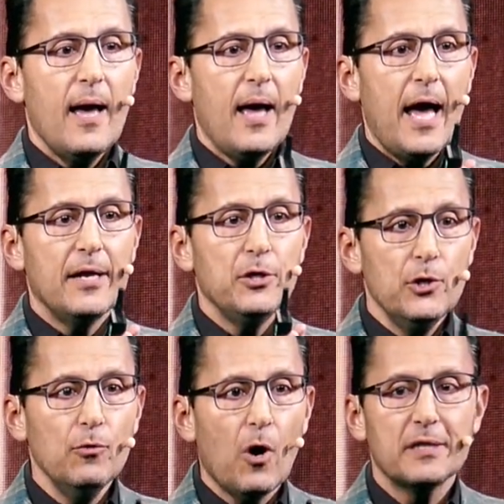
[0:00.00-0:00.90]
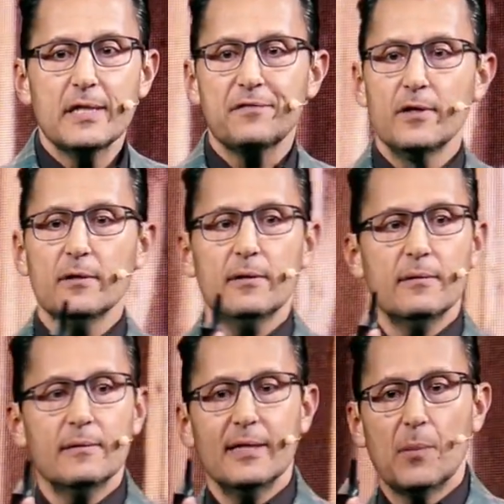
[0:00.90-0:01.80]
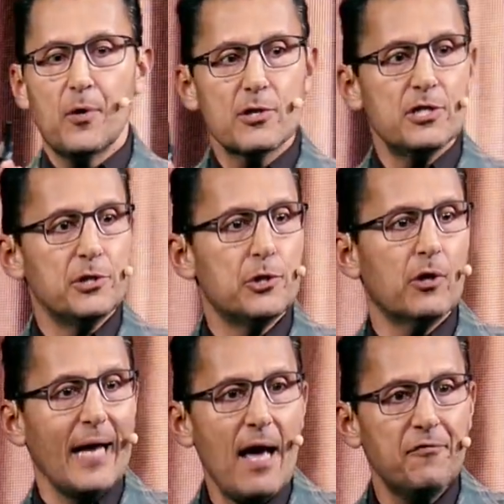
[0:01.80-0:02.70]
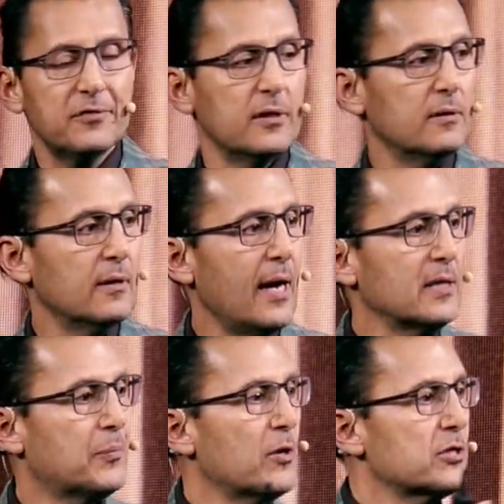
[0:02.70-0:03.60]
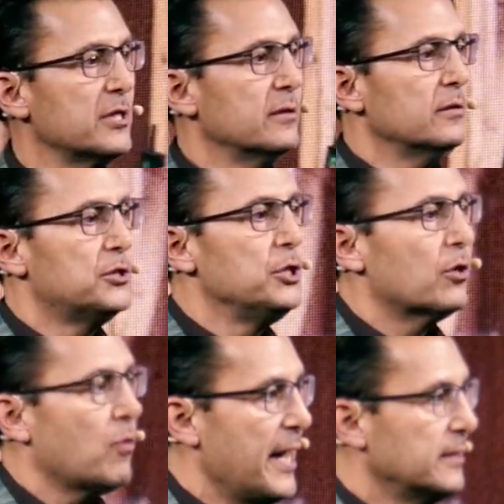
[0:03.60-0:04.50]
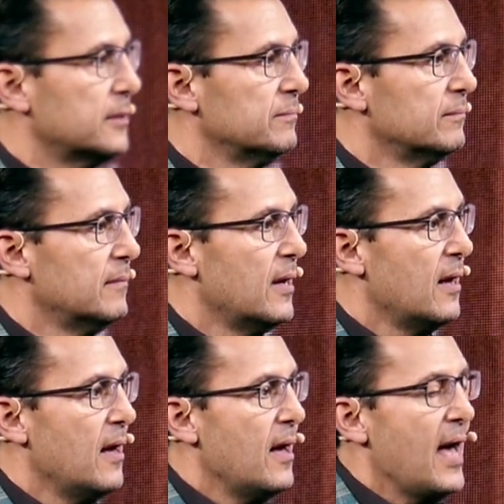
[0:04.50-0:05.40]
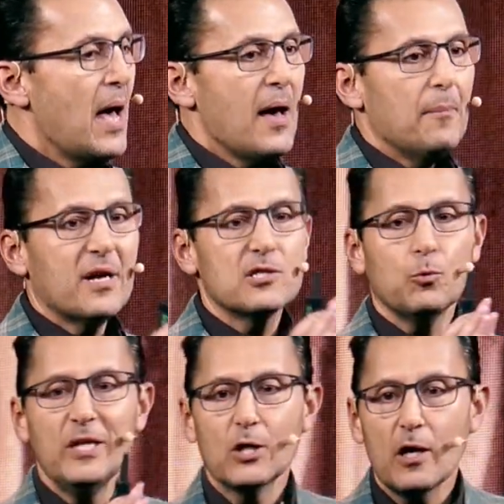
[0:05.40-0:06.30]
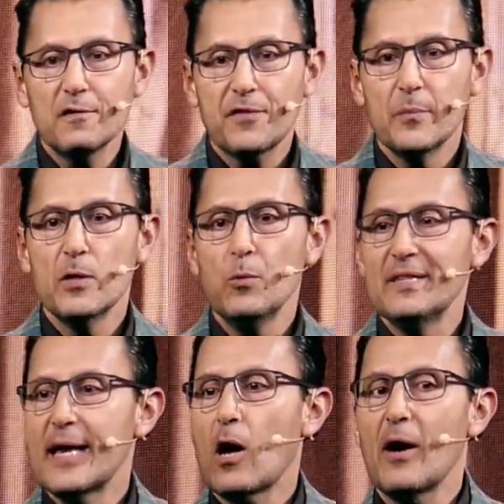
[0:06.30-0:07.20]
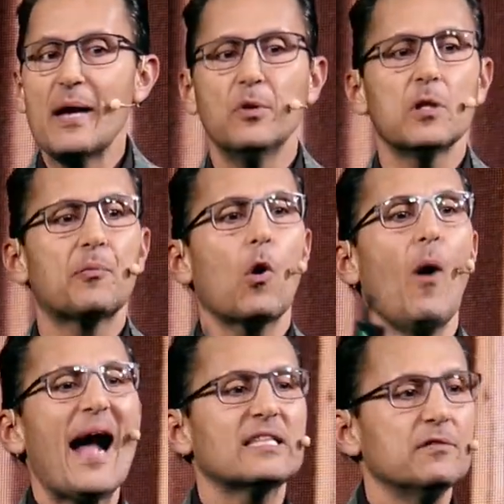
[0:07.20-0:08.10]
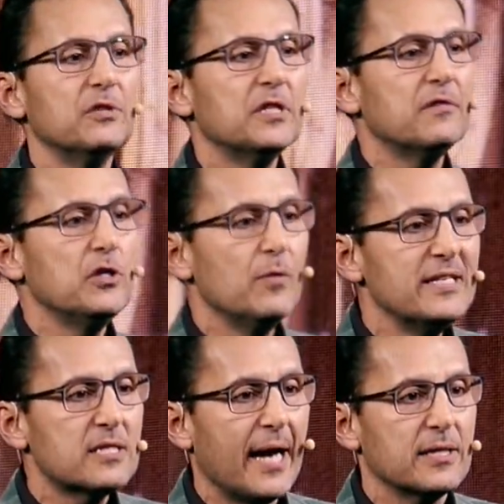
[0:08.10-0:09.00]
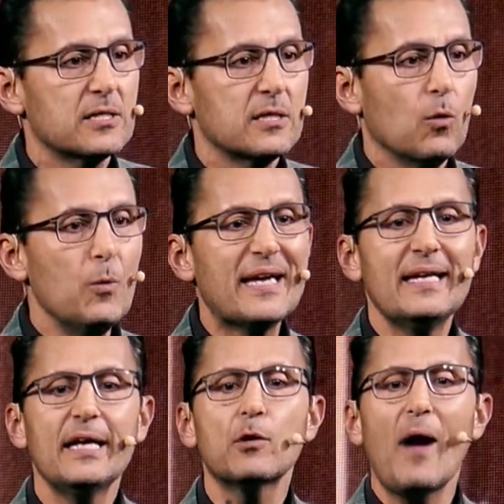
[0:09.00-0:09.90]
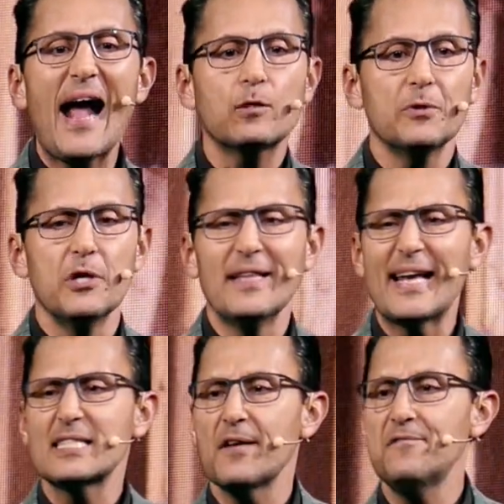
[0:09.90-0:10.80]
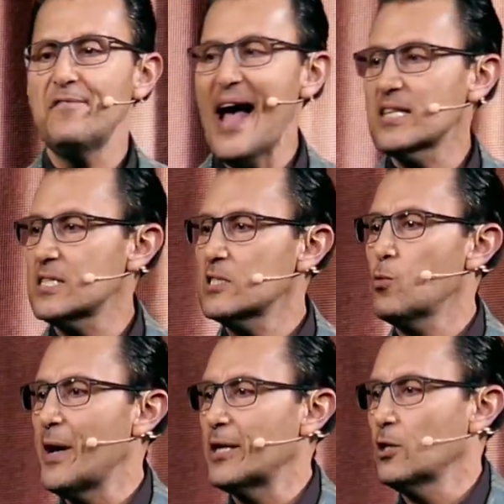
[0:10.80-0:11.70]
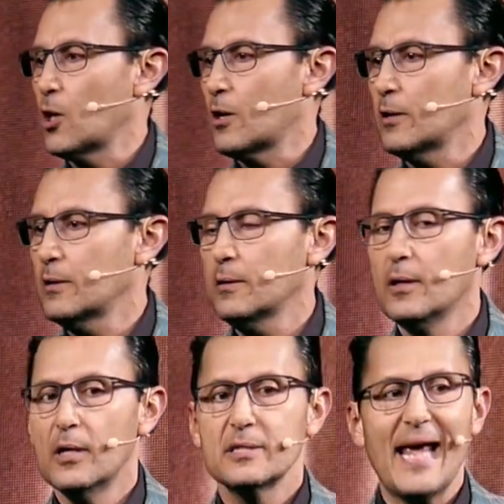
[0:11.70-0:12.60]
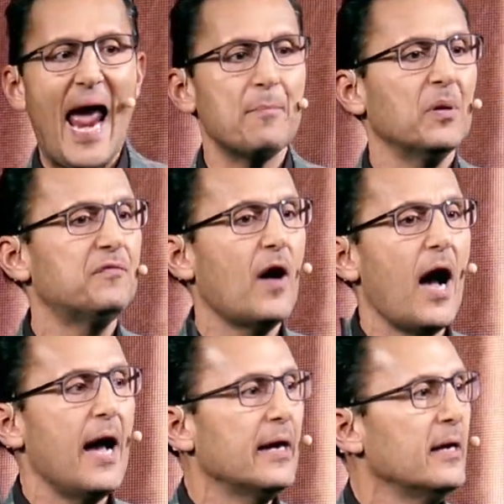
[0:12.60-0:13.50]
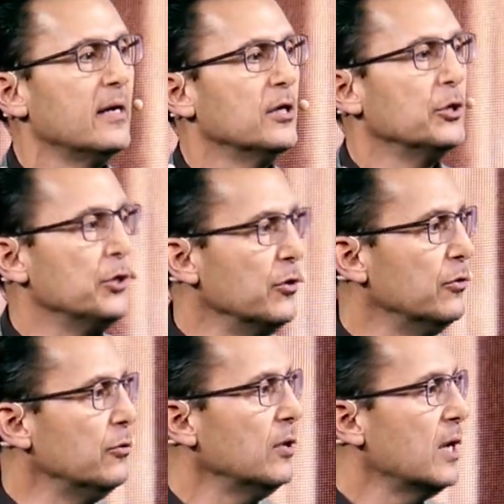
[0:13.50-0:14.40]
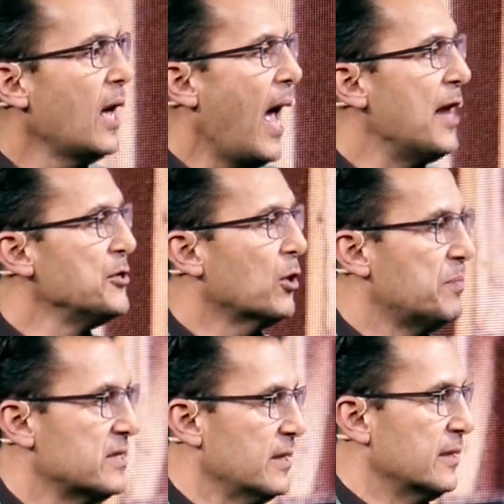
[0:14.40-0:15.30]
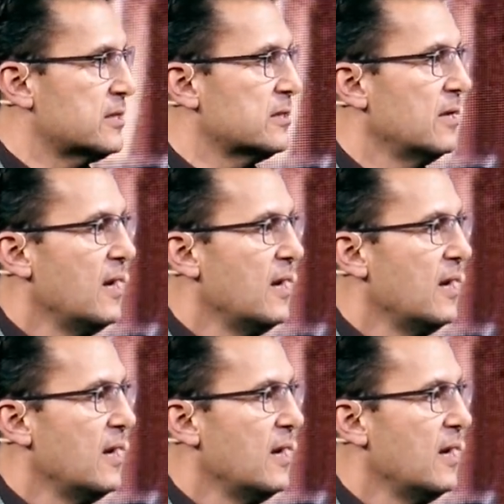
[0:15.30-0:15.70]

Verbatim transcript: and you are different than the person to your left and the person to your right. But as we learn from you, we then are able to proactively give you insights. We can interact with you, and that is the fastest way to learn to amplify you and your business.